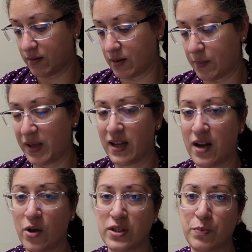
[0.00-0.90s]
I mean, I
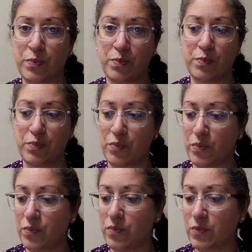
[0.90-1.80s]
know
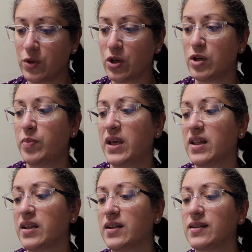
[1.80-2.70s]
could be a
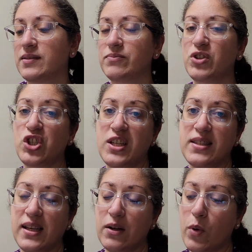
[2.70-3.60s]
little
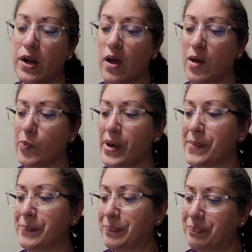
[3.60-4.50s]
cheesy and whatnot, but